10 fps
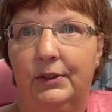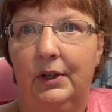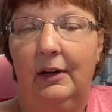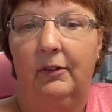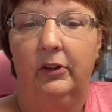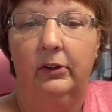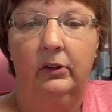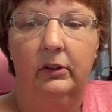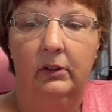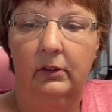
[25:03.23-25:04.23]
travel
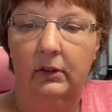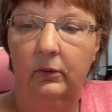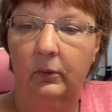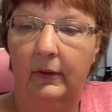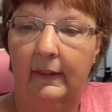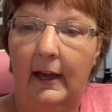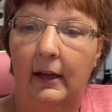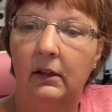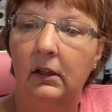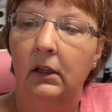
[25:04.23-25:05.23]
with that.
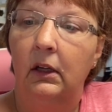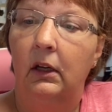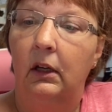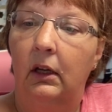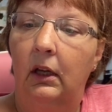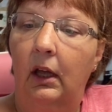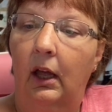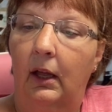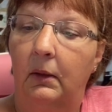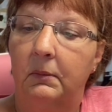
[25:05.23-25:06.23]

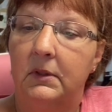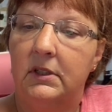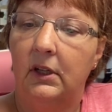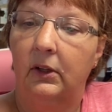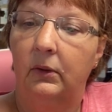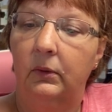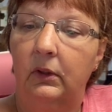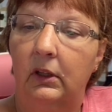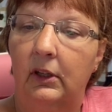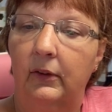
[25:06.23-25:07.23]
So,
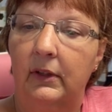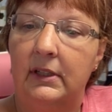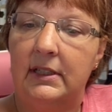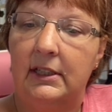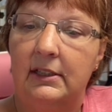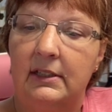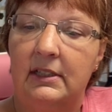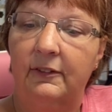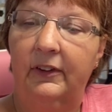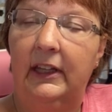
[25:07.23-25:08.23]
it's
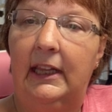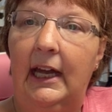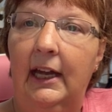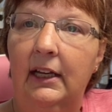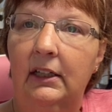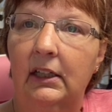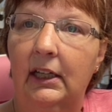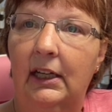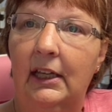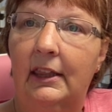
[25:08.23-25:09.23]
stuff like that.
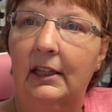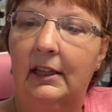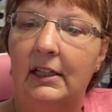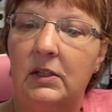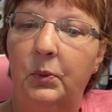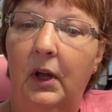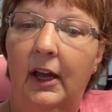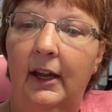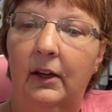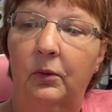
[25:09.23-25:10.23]
And I think that's
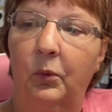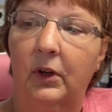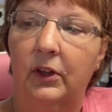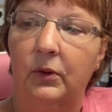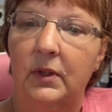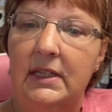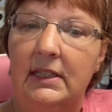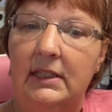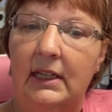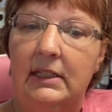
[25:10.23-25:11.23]
why one of the
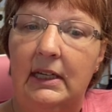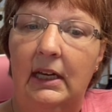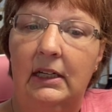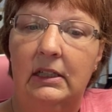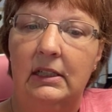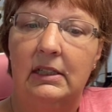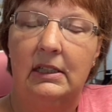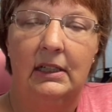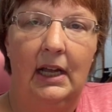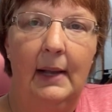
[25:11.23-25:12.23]
reasons I tend to
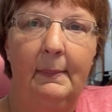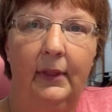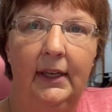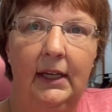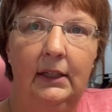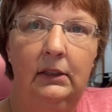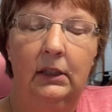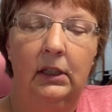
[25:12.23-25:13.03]
not plan,